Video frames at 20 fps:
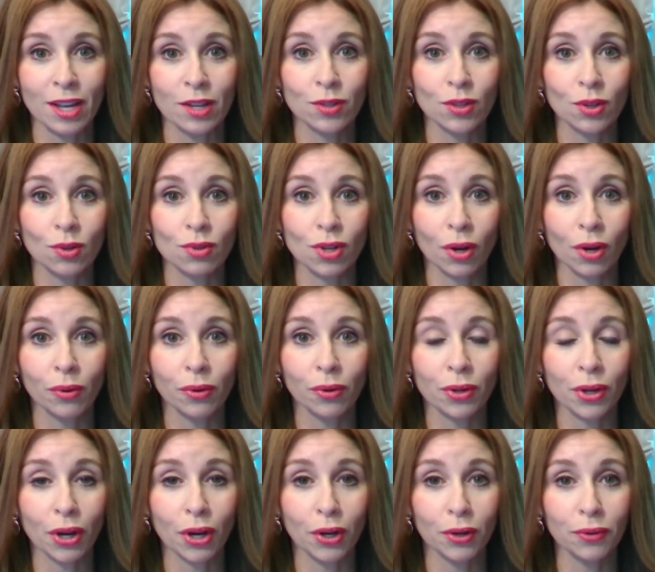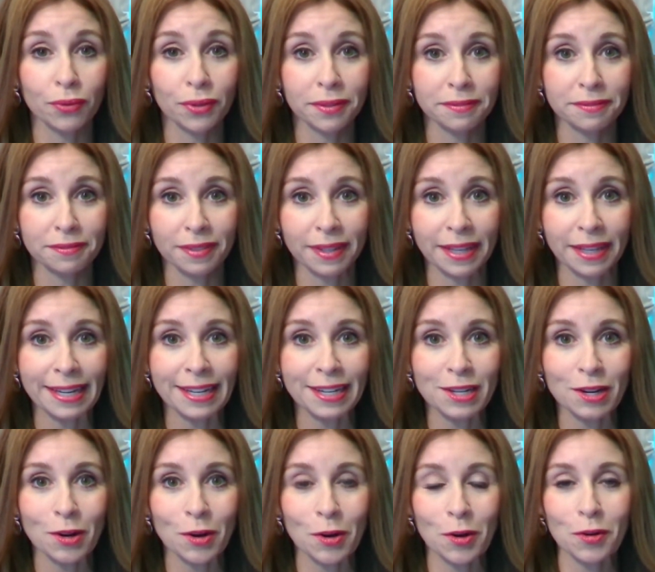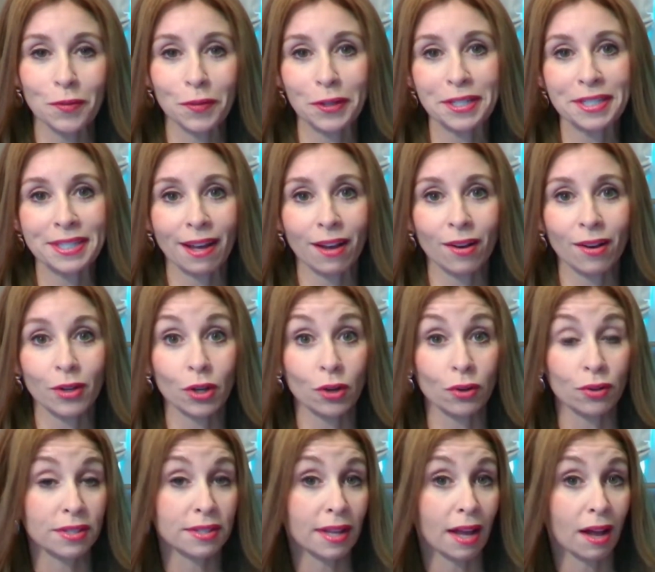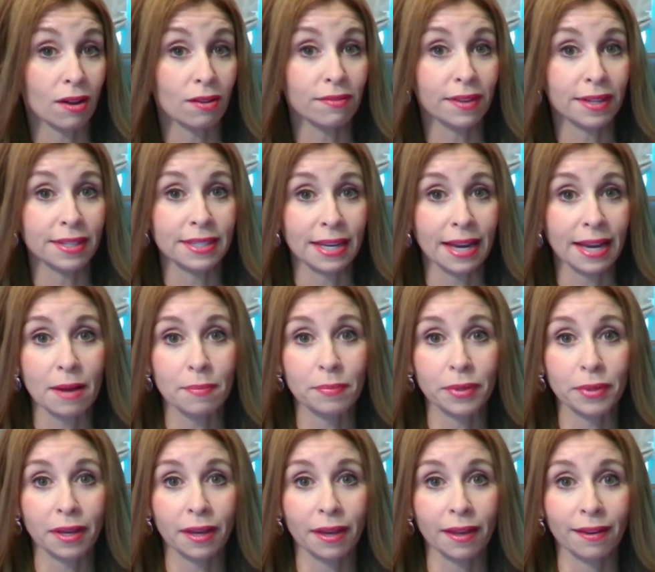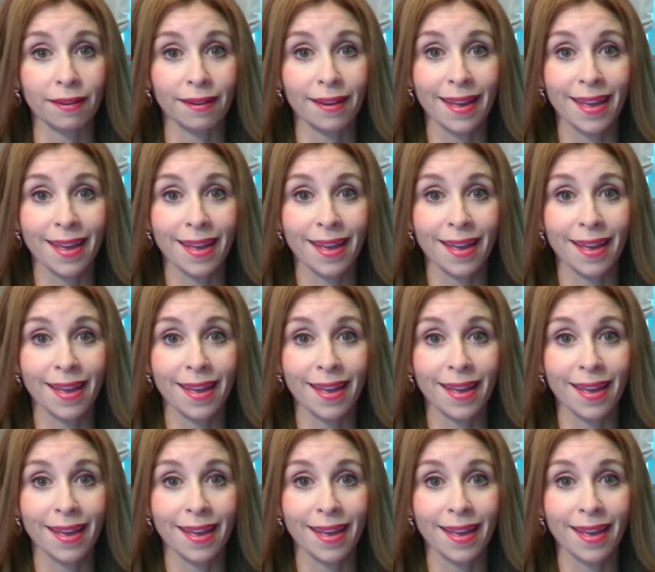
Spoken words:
So don't overinflate or oversell yourself as an applicant.